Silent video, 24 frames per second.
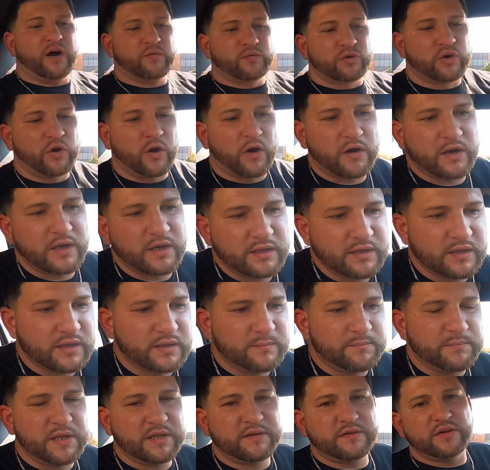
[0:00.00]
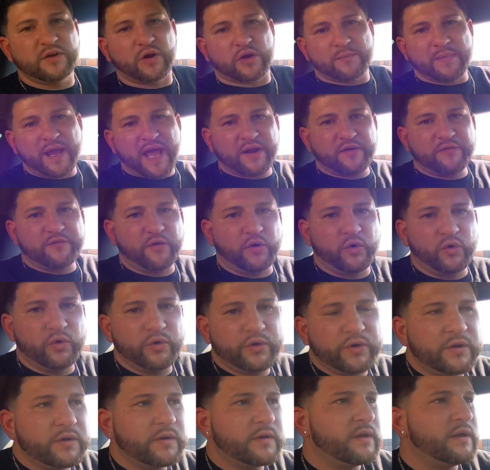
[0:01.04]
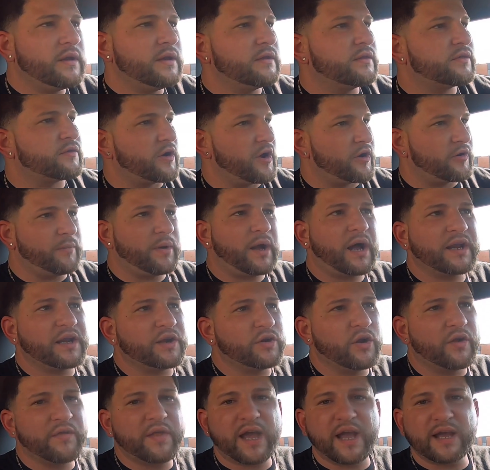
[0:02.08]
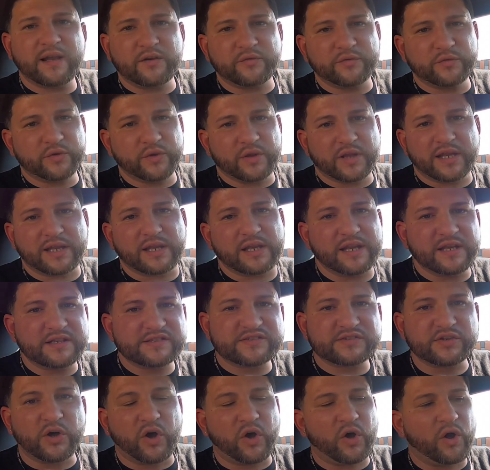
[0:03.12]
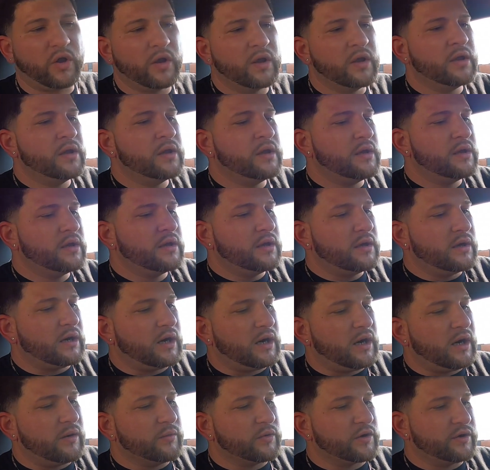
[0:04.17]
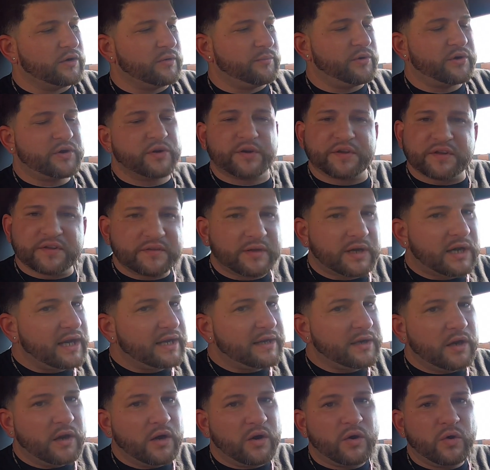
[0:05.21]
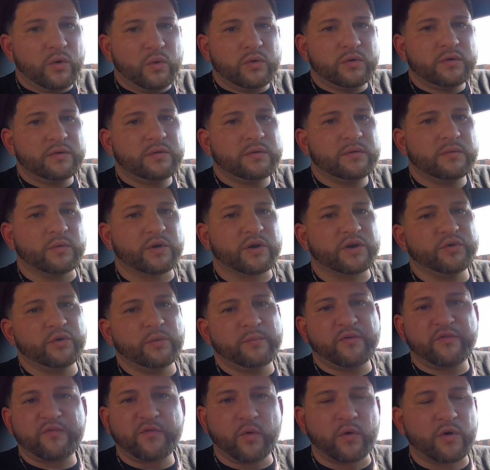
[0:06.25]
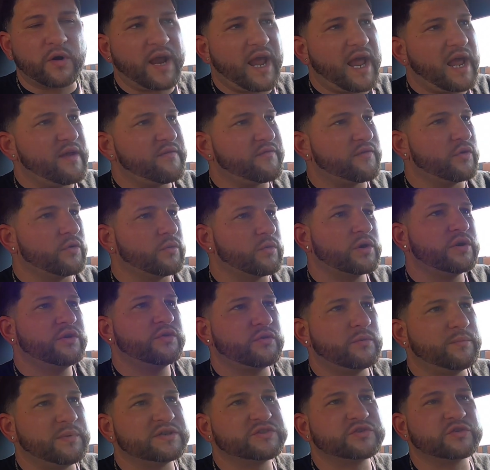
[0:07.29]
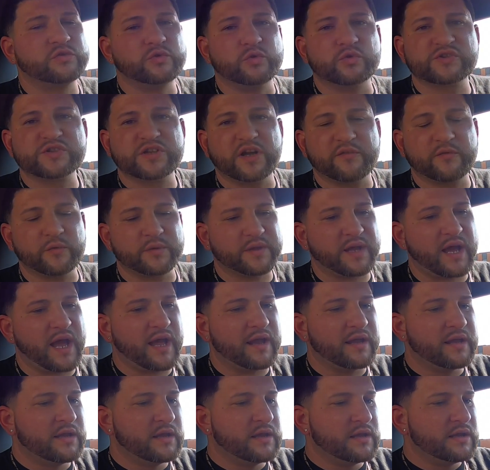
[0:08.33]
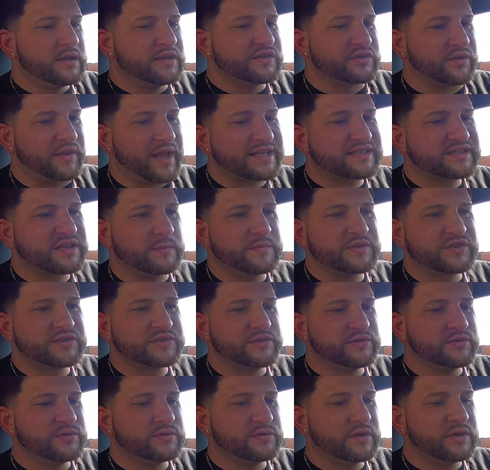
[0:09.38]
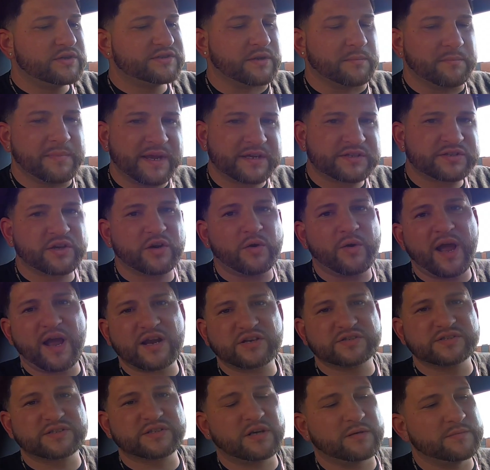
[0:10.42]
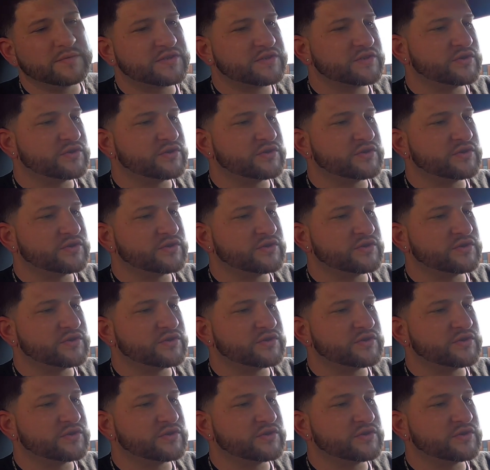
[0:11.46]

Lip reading: regarding the BTR manifold, throttle body and all that. I'll do like an install. We're gonna put it on a dyno. We're gonna do a before and after. We're gonna do a bunch of cool stuff with that. So that's coming soon. Some Mexico action's coming